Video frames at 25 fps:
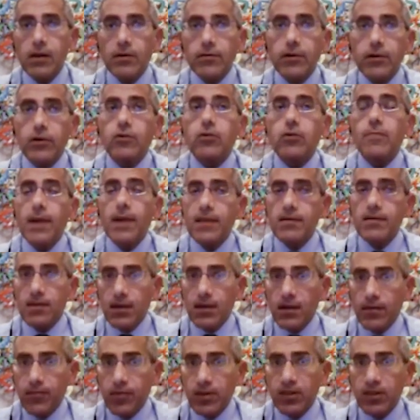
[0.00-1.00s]

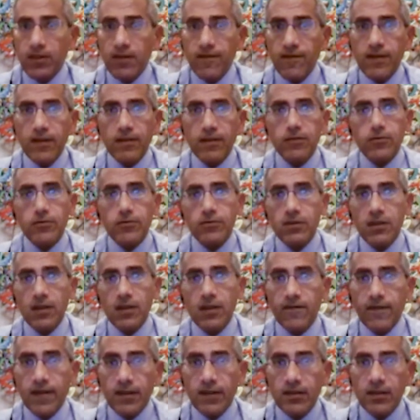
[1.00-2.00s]
recommending
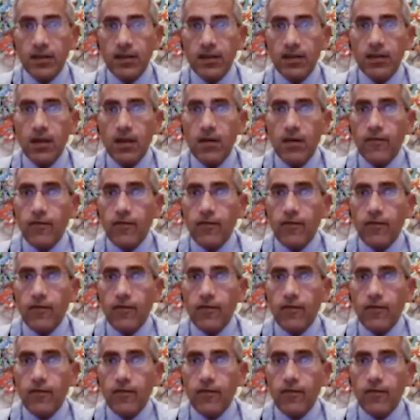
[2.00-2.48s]
PCV13 vaccine